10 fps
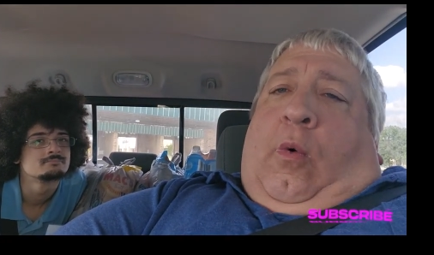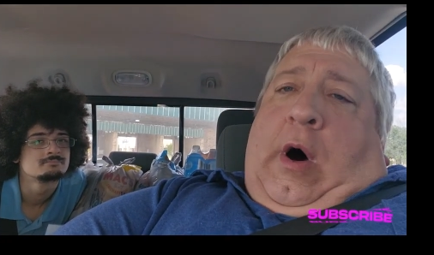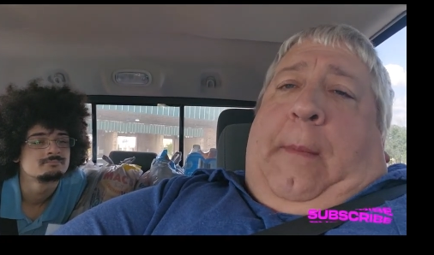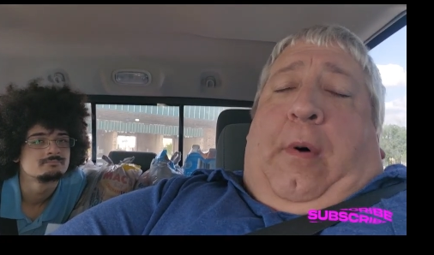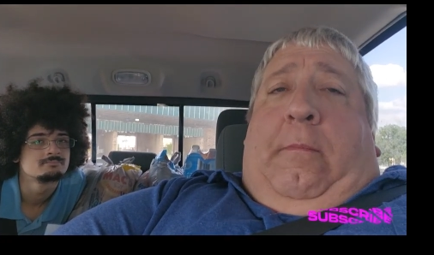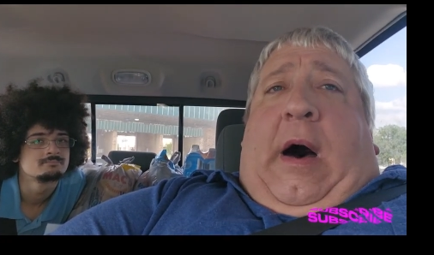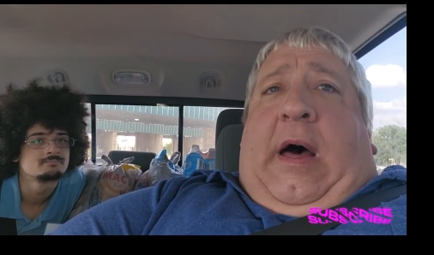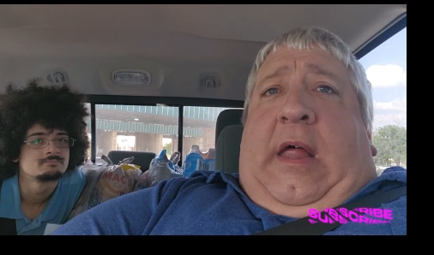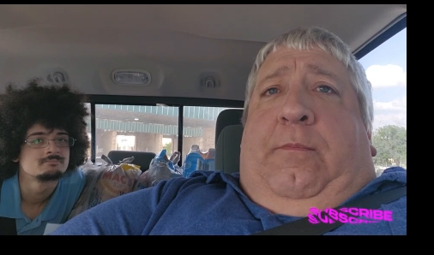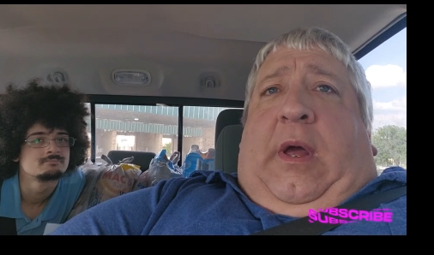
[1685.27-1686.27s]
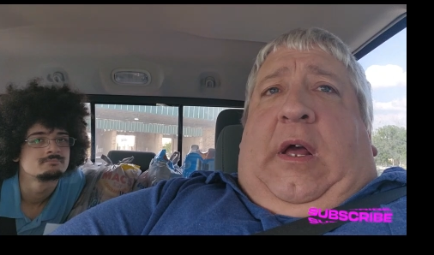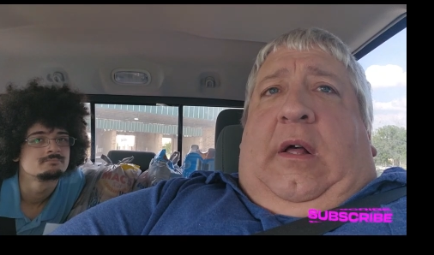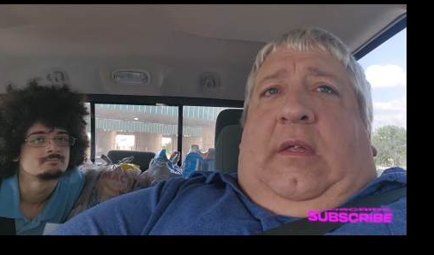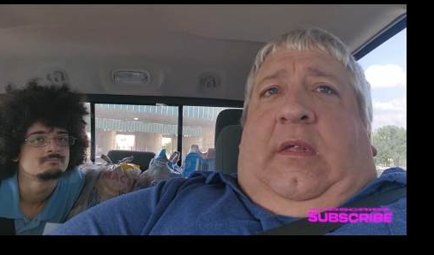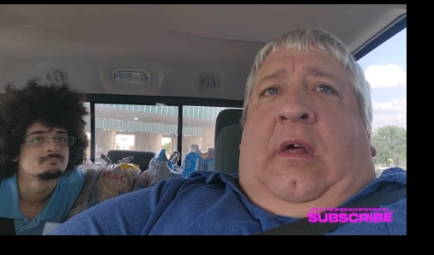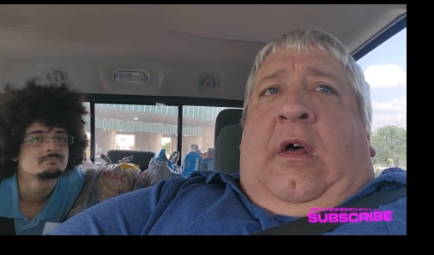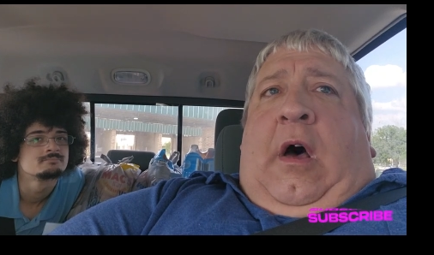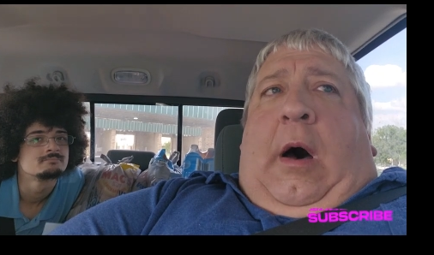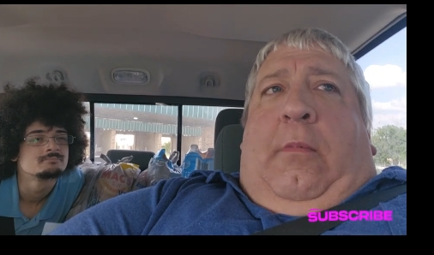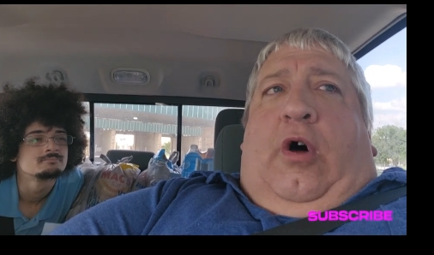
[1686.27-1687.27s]
Speaker 1: Well, I put mine in because
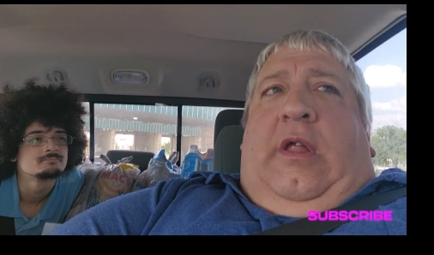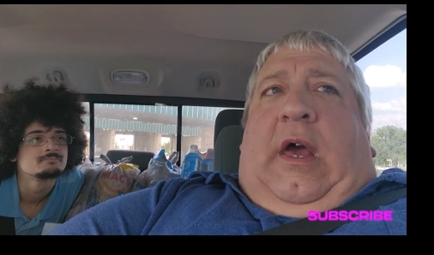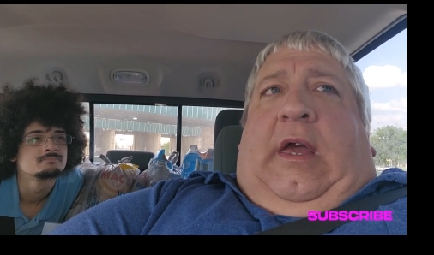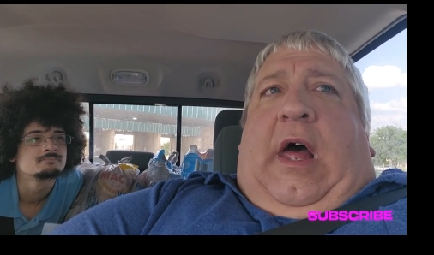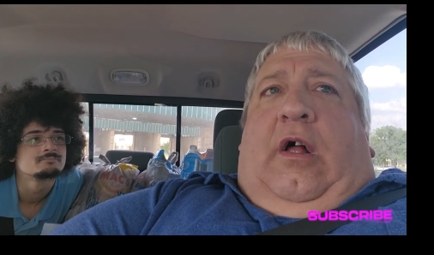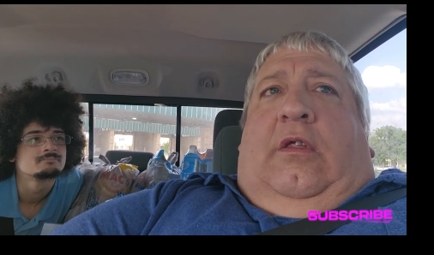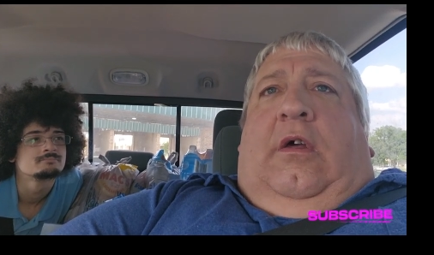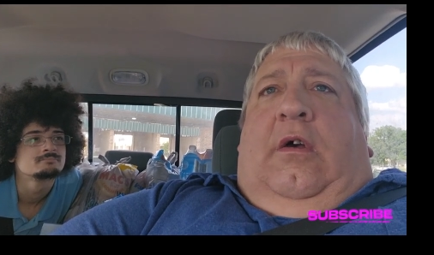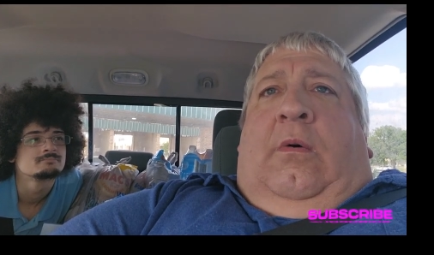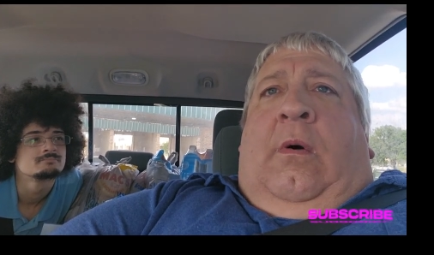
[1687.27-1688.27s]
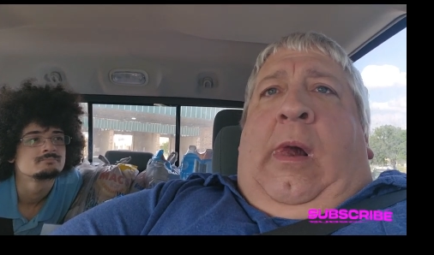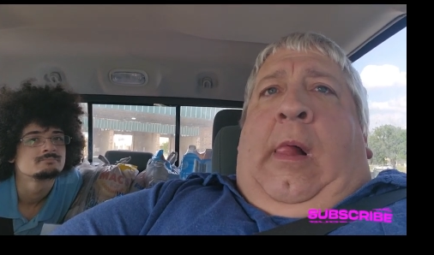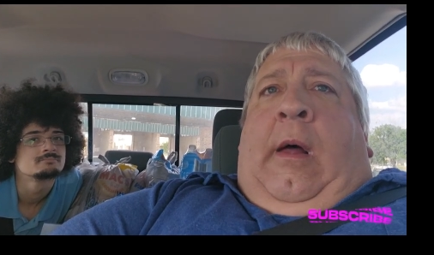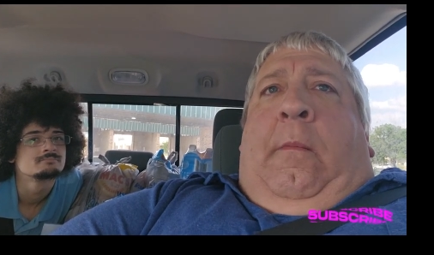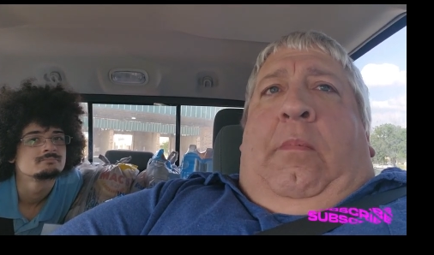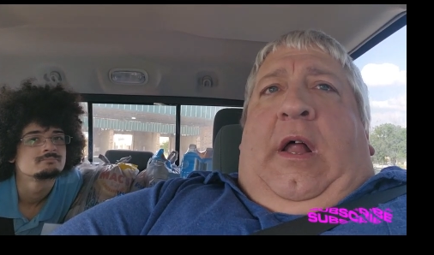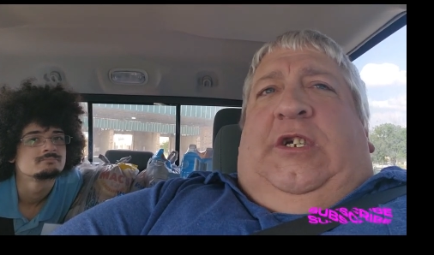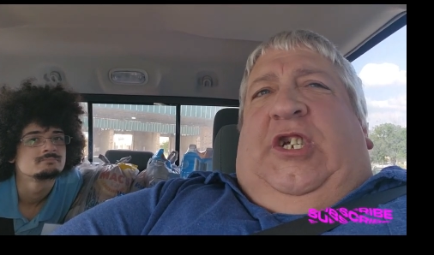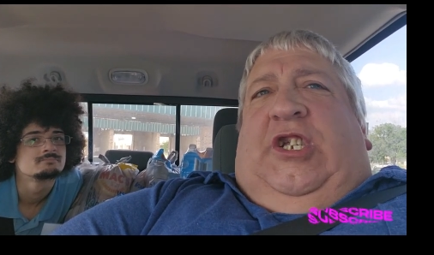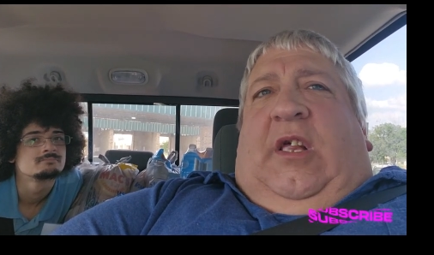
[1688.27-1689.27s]
I'm on the account too,
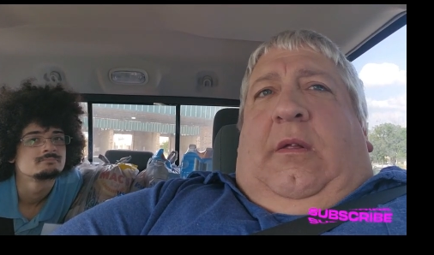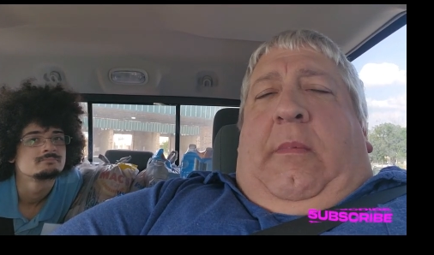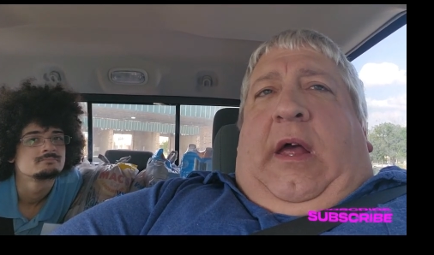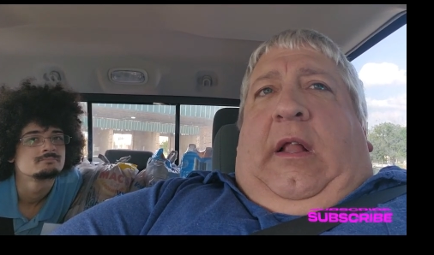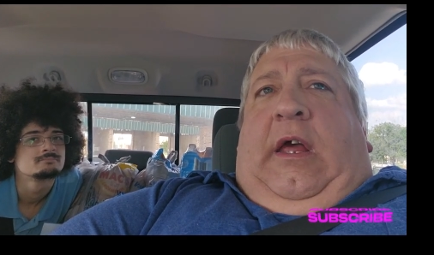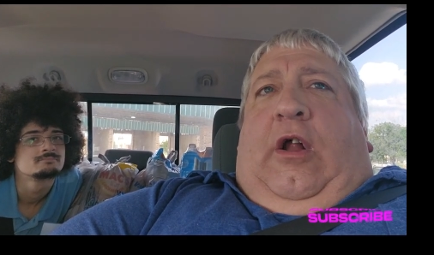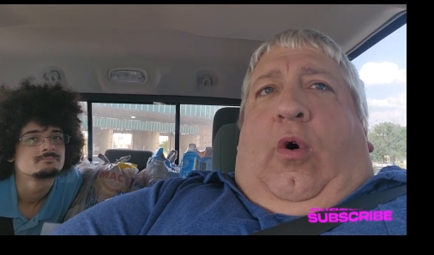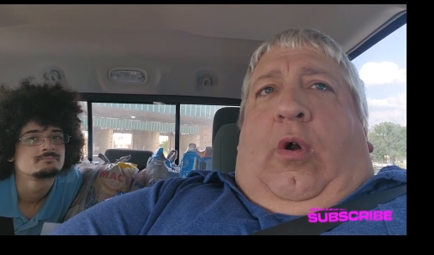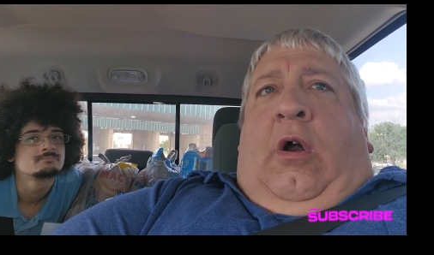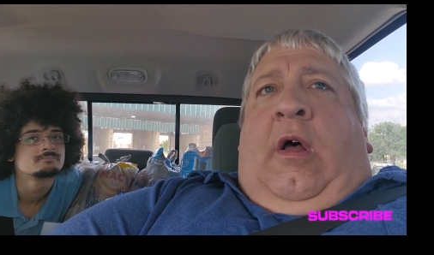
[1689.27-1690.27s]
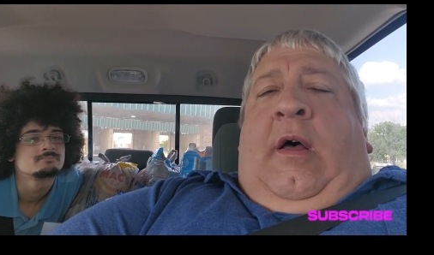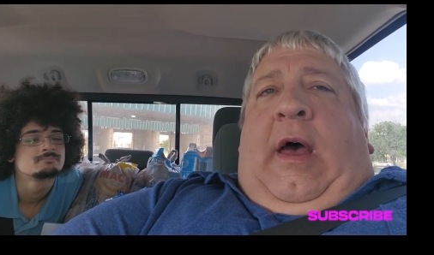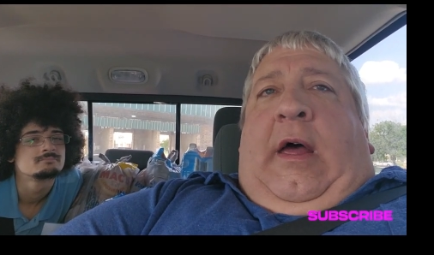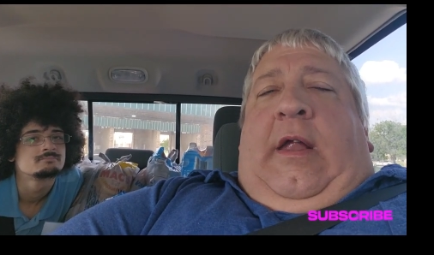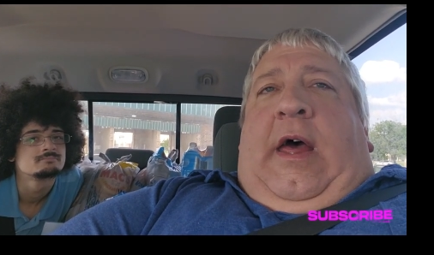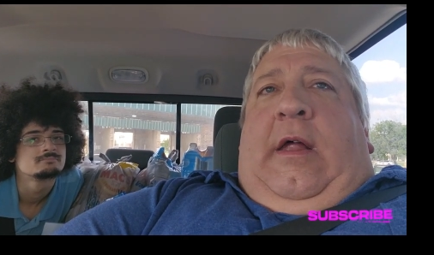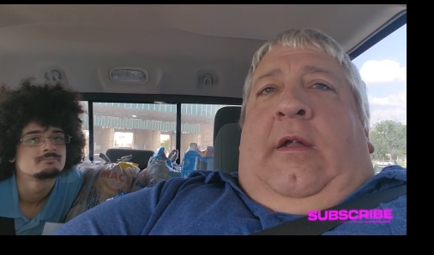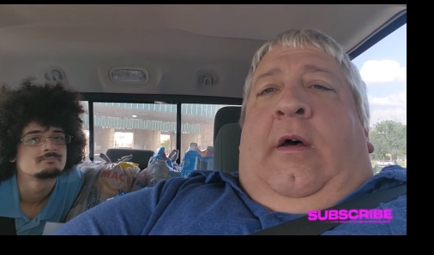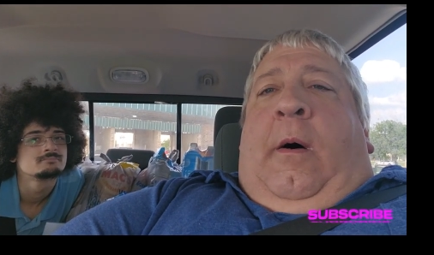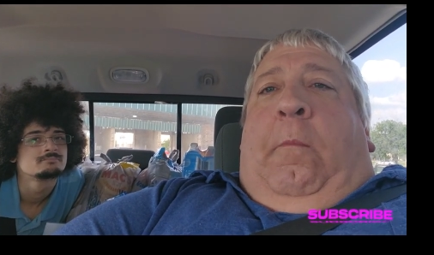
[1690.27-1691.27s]
but she's just the main lead holder. And
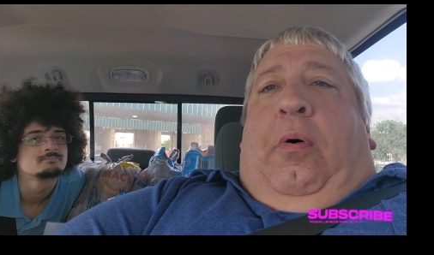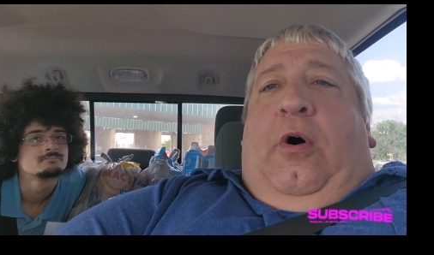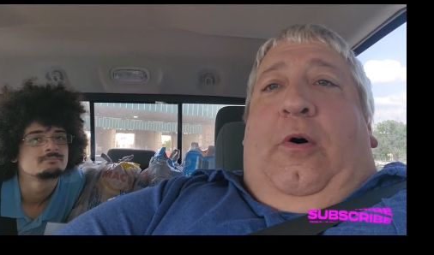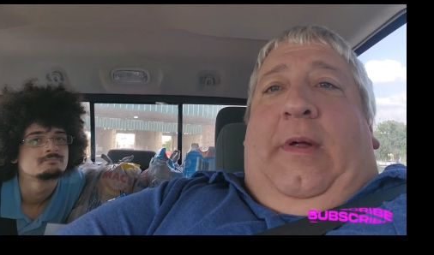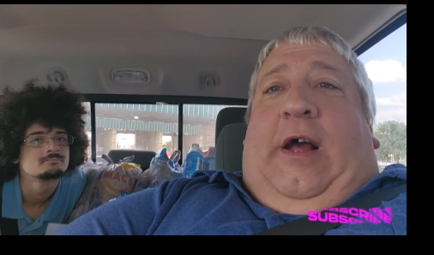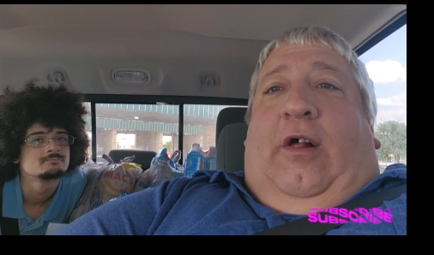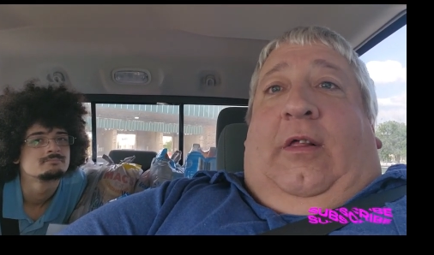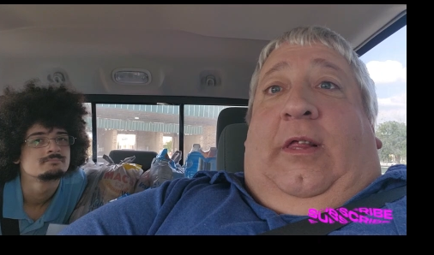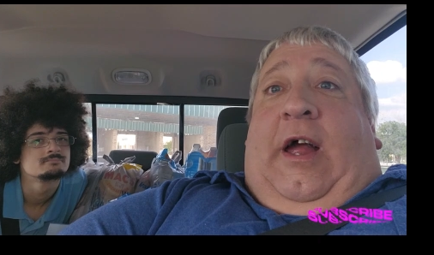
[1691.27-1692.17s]
then, boom, he goes,